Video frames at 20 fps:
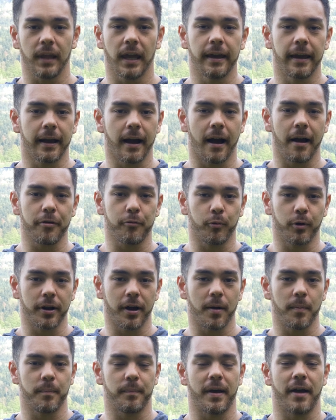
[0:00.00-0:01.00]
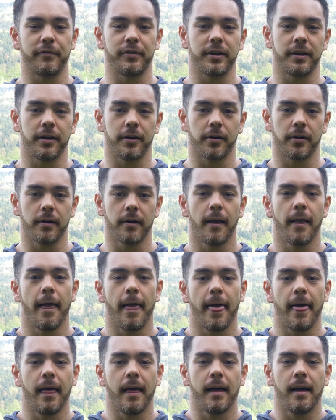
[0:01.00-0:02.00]
Hey guys, what up? Bevan here.
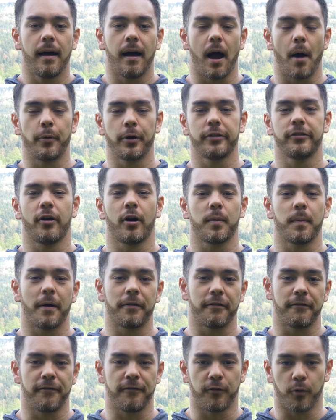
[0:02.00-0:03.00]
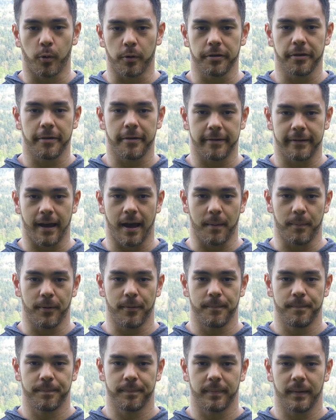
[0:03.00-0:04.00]
I want to talk about the fourth step
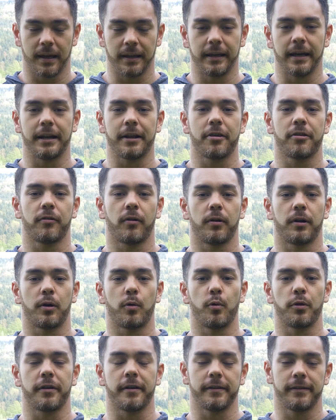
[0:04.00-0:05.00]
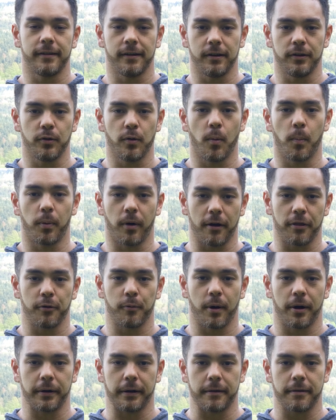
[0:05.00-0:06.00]
in getting started with continual breath
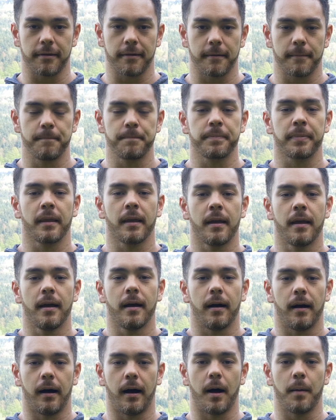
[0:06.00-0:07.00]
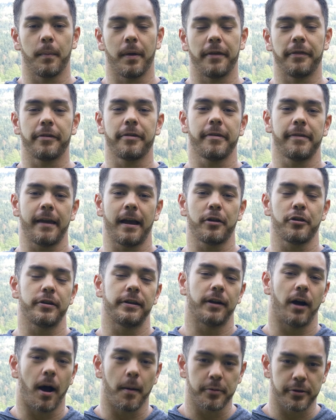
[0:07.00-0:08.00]
awareness. And this is actually
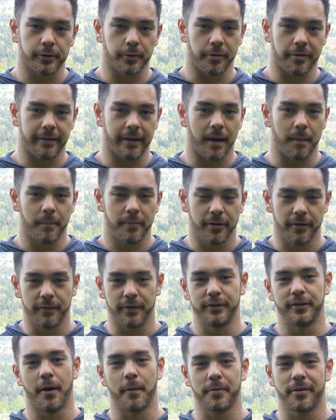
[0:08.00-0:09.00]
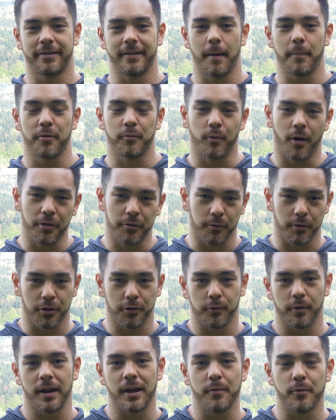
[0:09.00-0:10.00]
an optional step. So if you've done steps 1 through
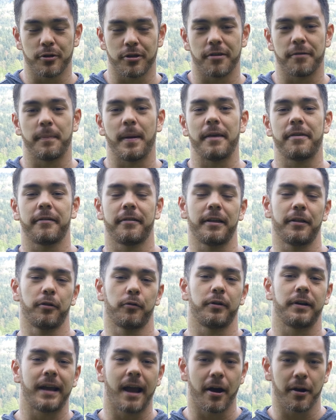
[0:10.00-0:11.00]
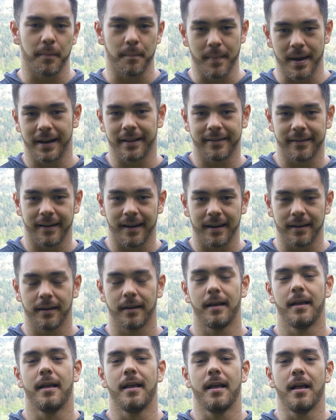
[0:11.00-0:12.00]
3, which is basically learning how to meditate,
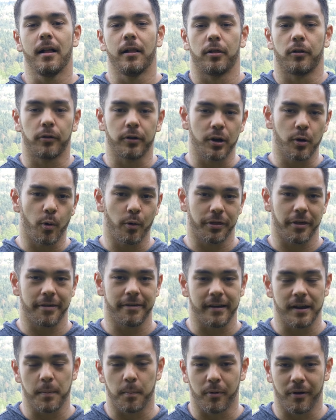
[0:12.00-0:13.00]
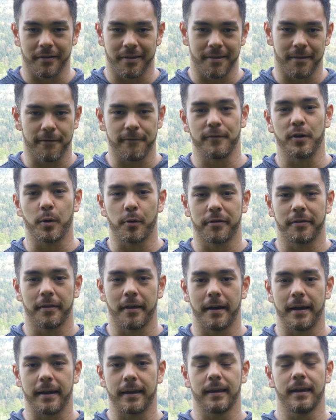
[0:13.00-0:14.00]
learning what the state of presence feels
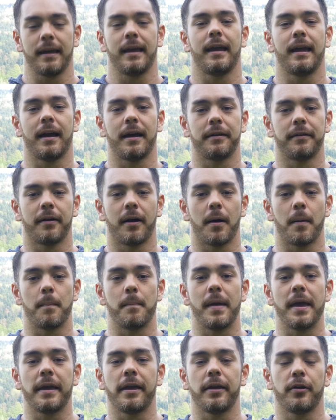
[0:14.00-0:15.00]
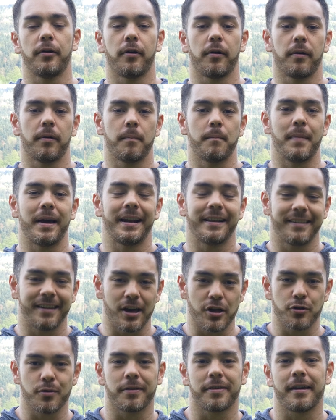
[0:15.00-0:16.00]
like, and making your
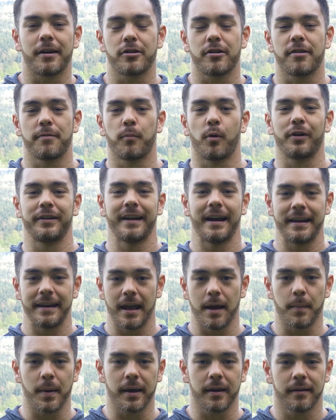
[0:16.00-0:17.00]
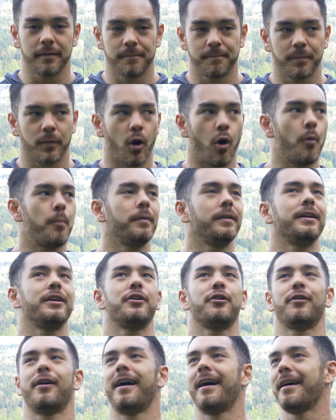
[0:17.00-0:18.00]
meditation sessions more dynamic, opening
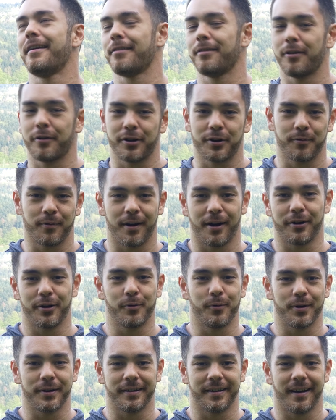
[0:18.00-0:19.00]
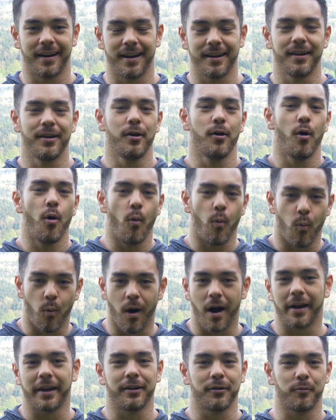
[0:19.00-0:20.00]
your eyes, looking around and whatnot,
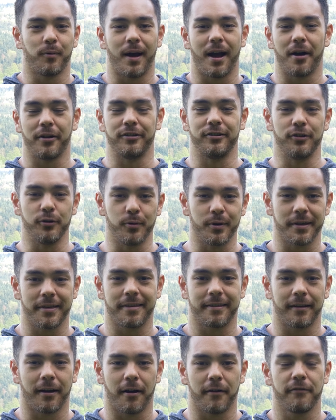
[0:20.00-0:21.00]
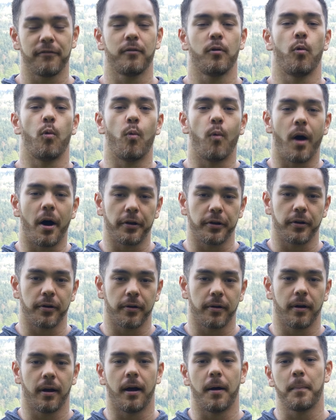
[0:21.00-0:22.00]
walking around, doing stuff while
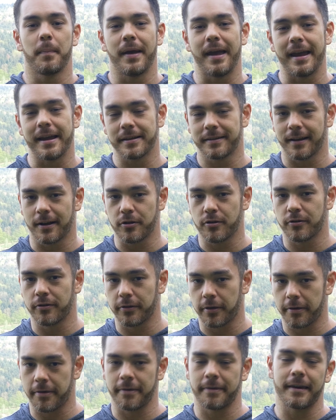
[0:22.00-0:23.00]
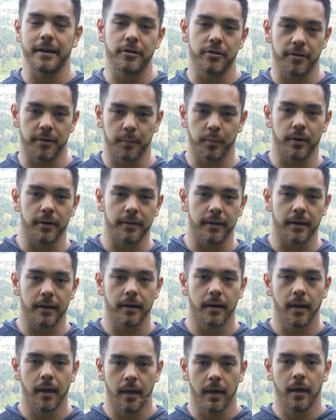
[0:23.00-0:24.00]
you're paying attention to the sensations of breathing.
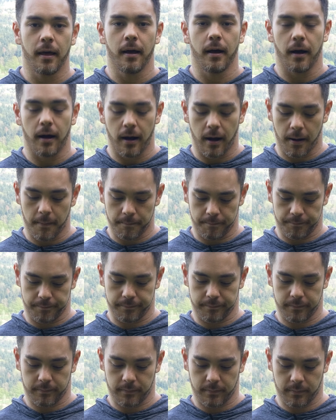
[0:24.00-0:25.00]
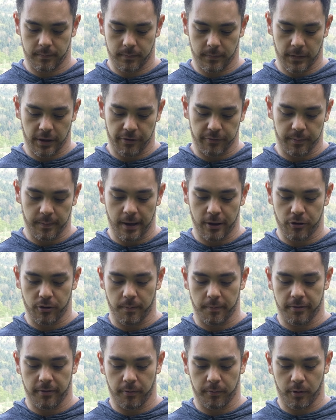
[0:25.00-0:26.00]
So make sure
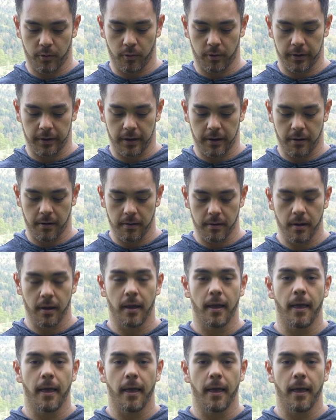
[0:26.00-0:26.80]
I'm still recording here.